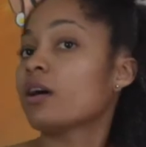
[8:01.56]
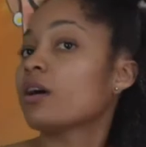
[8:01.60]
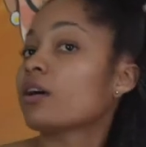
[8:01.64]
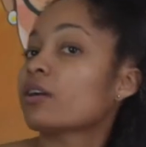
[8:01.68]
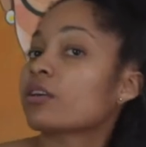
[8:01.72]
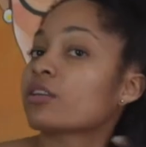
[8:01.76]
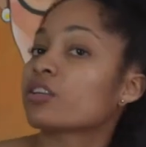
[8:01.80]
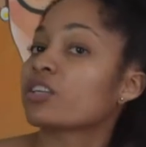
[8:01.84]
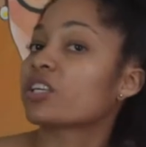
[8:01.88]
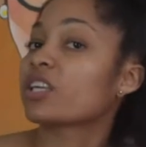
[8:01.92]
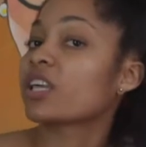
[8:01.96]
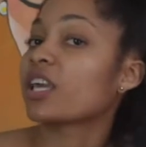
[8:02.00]

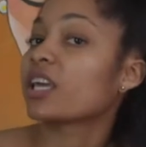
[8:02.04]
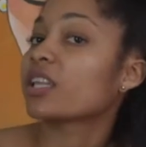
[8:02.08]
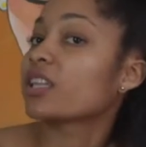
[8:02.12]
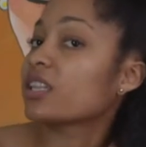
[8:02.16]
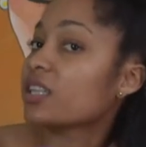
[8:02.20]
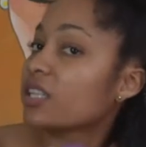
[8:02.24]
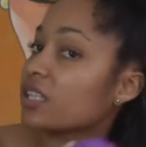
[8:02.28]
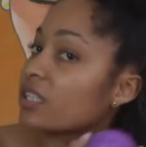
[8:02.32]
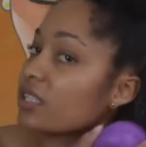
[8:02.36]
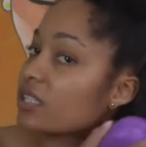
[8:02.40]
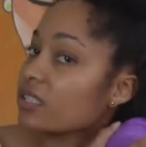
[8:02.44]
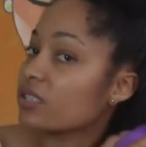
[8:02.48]
You can get
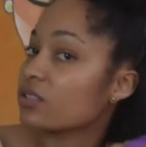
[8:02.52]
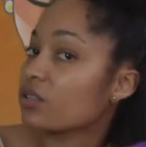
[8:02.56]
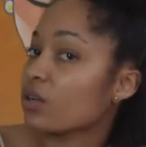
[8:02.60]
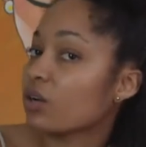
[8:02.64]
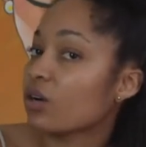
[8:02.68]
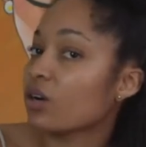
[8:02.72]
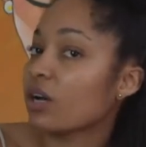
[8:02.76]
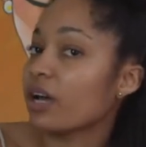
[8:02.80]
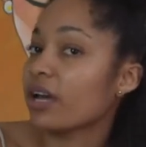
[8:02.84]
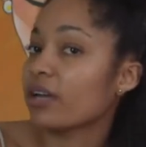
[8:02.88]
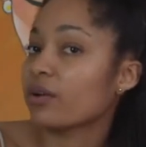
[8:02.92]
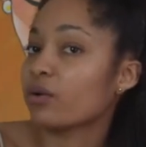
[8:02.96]
these
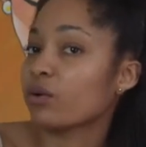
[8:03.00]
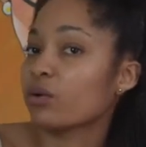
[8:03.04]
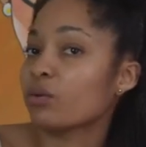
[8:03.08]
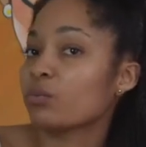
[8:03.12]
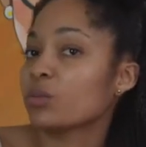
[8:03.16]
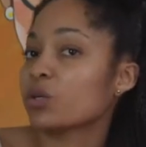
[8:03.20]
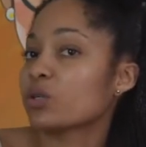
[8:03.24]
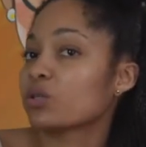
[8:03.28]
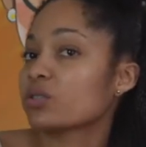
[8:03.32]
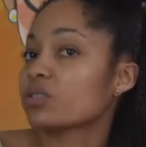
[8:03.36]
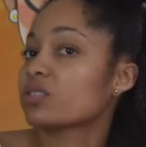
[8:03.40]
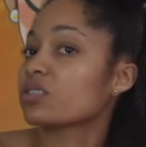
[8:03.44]
at
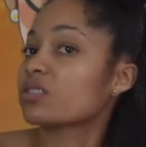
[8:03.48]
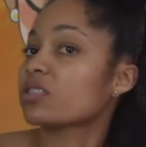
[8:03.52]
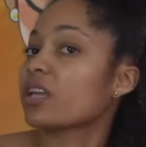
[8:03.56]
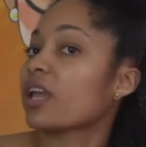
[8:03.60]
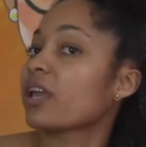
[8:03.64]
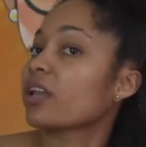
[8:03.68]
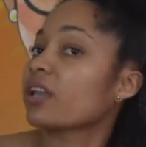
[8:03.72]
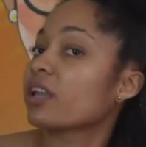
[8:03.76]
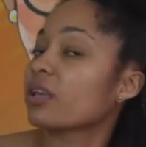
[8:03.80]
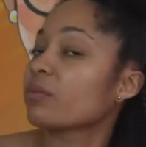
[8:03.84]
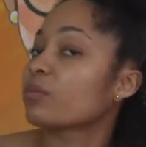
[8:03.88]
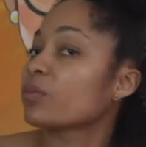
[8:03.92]
almost
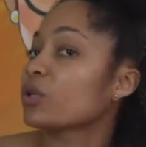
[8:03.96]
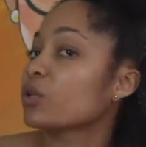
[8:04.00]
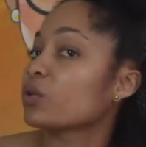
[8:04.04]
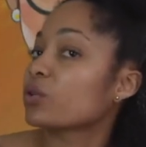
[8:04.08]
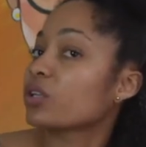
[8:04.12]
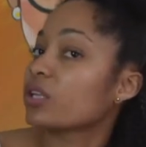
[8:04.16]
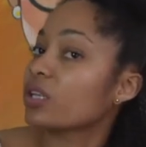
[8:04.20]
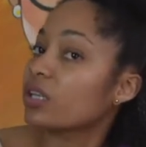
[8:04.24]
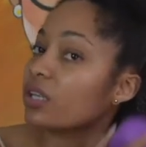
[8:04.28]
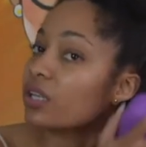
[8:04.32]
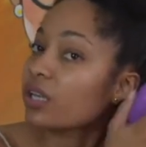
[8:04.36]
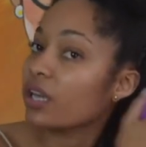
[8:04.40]
any
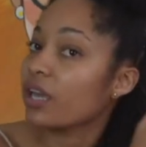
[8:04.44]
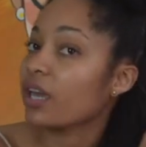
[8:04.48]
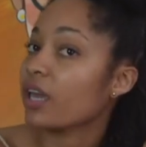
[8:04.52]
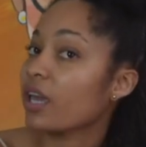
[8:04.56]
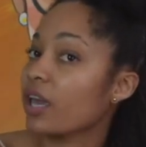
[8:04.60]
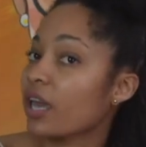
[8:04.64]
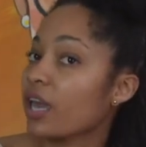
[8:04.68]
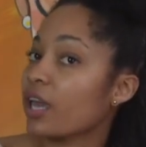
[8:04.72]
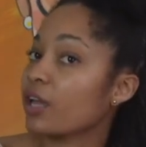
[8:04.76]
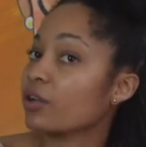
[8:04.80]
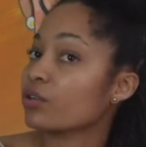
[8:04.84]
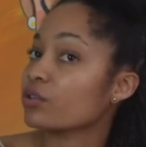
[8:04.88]
beauty
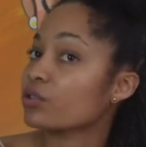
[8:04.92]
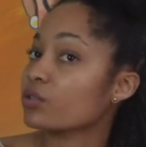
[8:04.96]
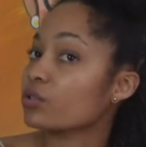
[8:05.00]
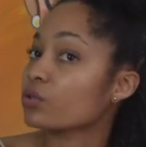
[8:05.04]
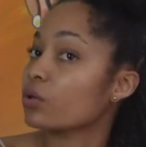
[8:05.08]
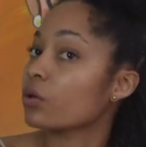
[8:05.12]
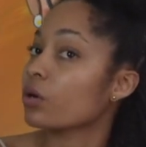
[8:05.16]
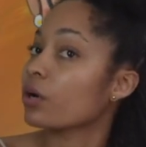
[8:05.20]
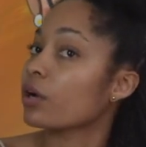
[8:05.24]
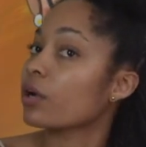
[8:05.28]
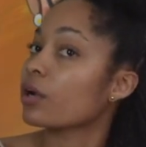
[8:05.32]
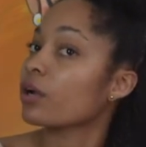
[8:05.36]
hair
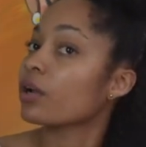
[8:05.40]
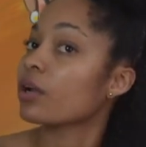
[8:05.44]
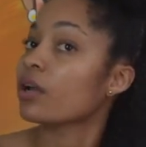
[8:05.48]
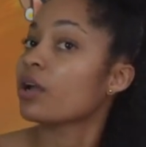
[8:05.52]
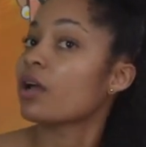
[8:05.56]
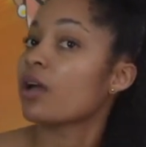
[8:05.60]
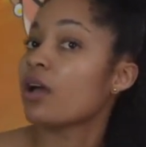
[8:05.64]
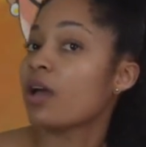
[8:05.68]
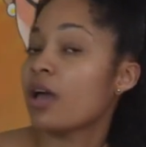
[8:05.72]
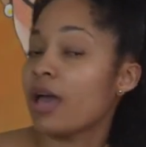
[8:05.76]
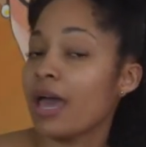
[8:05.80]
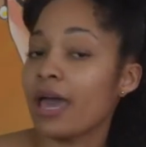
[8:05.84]
store.
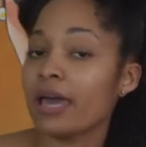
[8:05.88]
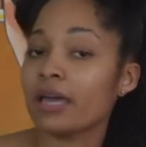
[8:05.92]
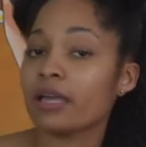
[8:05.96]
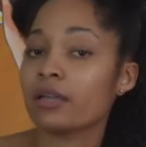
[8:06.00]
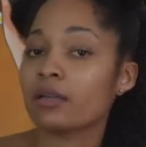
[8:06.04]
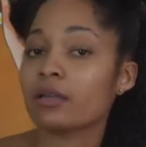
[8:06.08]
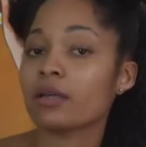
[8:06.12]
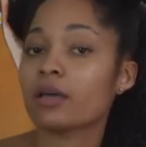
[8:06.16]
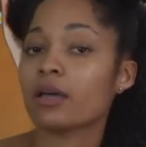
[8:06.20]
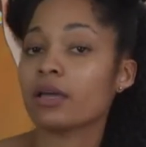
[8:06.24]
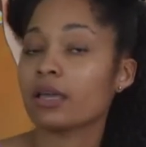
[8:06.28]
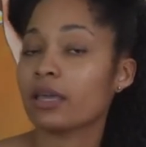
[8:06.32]

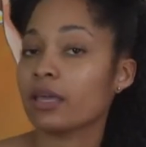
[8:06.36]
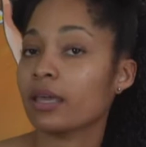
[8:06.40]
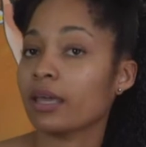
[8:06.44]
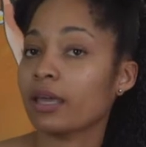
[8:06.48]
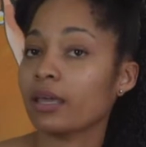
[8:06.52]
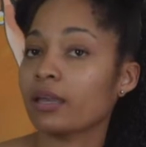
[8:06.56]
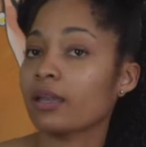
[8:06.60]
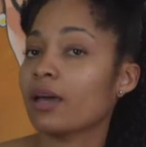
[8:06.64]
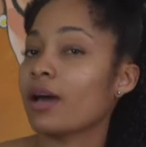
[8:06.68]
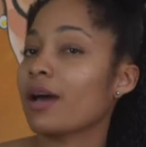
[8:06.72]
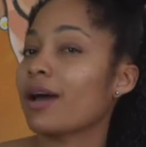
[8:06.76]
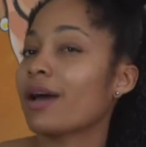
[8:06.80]
And
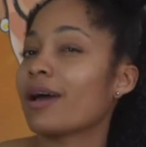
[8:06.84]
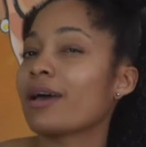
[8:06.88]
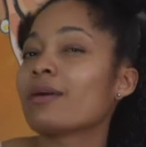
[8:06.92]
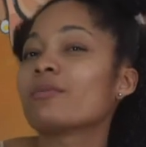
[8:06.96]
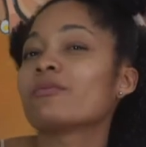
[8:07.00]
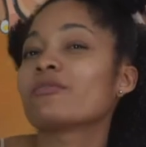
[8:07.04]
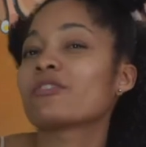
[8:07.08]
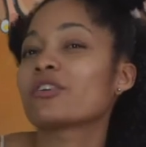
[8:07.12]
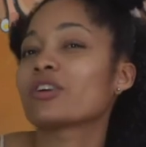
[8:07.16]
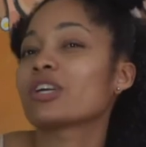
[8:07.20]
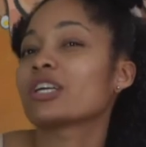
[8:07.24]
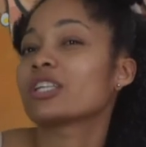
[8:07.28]
again, I'm
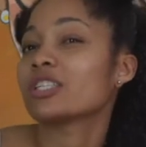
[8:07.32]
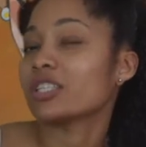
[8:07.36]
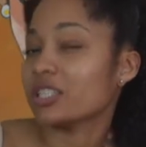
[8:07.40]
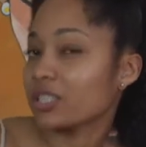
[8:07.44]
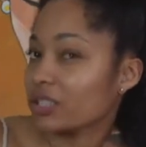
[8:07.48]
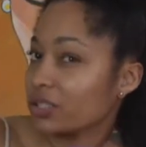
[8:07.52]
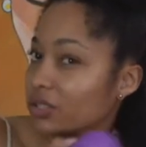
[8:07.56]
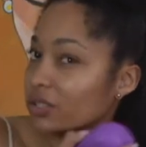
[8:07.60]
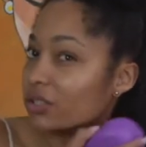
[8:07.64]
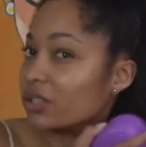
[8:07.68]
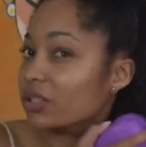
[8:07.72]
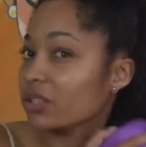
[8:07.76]
very
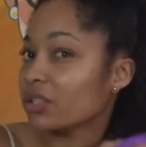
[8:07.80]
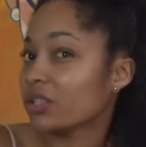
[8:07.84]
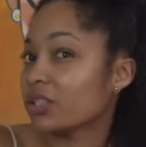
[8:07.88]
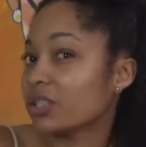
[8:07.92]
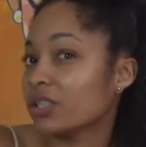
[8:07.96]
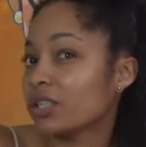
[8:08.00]
gentle.